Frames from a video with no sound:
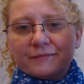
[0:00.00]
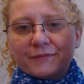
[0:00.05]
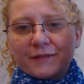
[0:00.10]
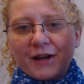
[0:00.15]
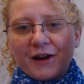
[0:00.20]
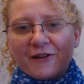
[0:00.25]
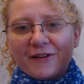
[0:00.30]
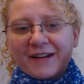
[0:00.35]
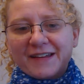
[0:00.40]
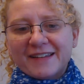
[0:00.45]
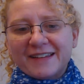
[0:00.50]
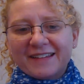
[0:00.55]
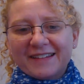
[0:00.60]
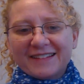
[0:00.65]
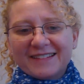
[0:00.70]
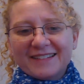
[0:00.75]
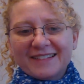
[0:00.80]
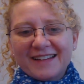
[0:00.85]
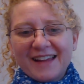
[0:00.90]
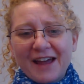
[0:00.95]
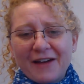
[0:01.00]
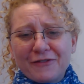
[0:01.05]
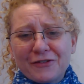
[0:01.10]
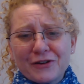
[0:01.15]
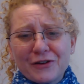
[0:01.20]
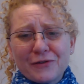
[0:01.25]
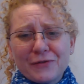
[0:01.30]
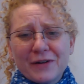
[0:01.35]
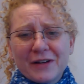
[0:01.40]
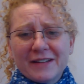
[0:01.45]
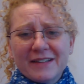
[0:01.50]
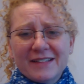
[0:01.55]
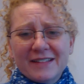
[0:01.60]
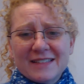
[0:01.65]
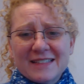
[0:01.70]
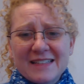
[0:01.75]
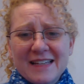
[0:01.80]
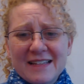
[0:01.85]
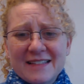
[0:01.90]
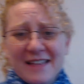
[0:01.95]
All right, have a good one.
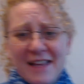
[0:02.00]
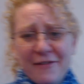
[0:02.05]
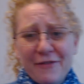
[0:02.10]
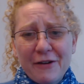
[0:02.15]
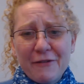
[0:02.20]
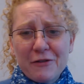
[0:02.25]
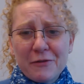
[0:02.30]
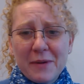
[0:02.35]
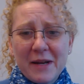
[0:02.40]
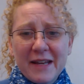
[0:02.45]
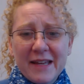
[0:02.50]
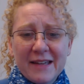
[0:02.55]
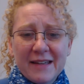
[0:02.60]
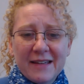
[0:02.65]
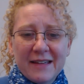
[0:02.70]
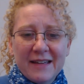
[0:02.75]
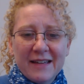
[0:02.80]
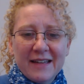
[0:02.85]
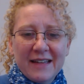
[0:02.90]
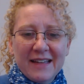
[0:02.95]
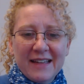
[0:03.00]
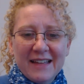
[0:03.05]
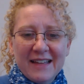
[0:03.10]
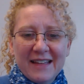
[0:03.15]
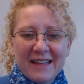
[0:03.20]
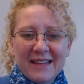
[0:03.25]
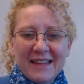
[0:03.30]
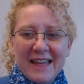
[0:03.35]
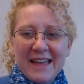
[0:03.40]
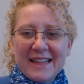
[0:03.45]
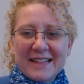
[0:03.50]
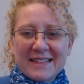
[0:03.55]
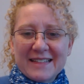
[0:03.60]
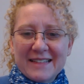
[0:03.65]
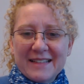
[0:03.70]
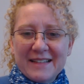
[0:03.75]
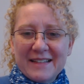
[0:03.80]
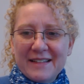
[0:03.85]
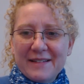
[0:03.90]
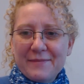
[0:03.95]
Stay safe, everybody. Thanks.
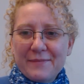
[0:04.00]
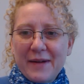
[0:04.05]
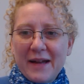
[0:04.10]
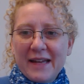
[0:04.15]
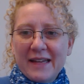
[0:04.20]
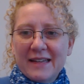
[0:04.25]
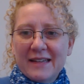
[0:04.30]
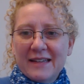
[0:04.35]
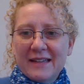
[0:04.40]
Bye.